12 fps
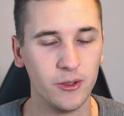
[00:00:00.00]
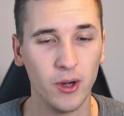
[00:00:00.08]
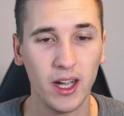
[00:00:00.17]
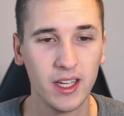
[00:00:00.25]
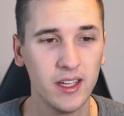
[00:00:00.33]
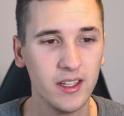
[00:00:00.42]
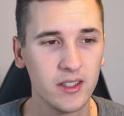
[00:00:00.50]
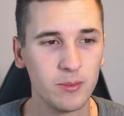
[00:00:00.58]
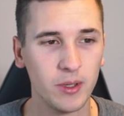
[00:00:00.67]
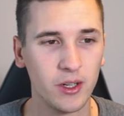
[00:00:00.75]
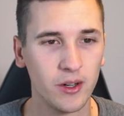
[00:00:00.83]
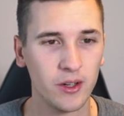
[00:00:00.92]
UI kits
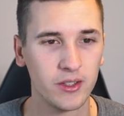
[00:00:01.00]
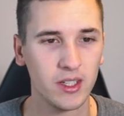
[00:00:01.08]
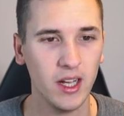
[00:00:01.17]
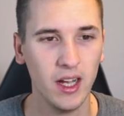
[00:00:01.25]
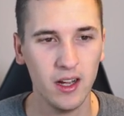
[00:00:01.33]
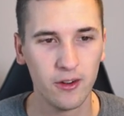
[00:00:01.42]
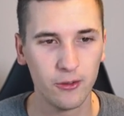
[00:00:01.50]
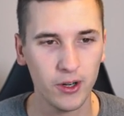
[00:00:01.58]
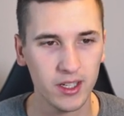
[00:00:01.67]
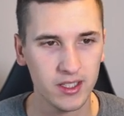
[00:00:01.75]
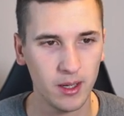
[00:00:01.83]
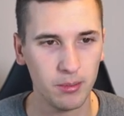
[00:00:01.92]
because, for
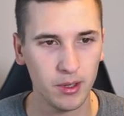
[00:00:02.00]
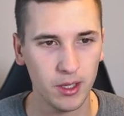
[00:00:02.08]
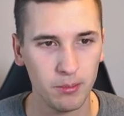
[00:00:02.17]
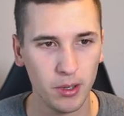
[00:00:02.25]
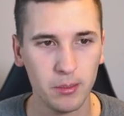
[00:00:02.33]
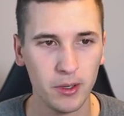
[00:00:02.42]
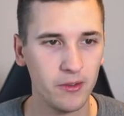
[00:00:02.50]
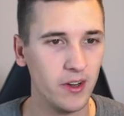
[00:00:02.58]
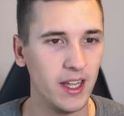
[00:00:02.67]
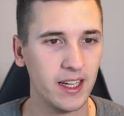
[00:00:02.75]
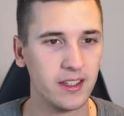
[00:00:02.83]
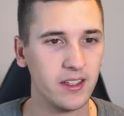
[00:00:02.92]
example, a popover
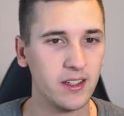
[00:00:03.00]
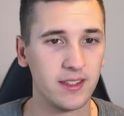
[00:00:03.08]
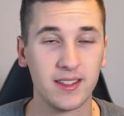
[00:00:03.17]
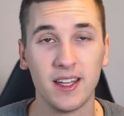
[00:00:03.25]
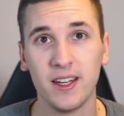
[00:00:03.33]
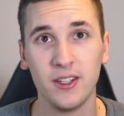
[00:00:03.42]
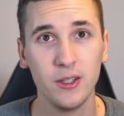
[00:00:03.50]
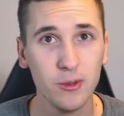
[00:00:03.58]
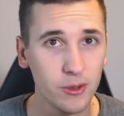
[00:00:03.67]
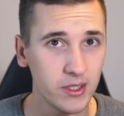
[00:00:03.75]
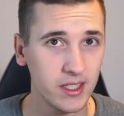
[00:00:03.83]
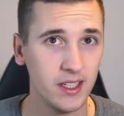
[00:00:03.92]
like this that I
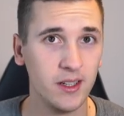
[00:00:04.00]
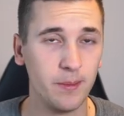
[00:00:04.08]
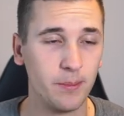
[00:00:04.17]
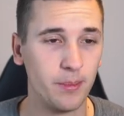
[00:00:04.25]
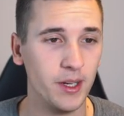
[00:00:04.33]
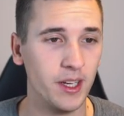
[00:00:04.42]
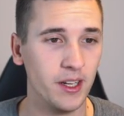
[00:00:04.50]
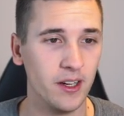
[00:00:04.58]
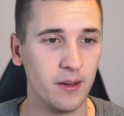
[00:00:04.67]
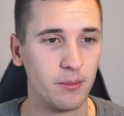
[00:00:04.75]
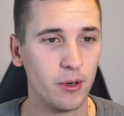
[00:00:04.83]
used in a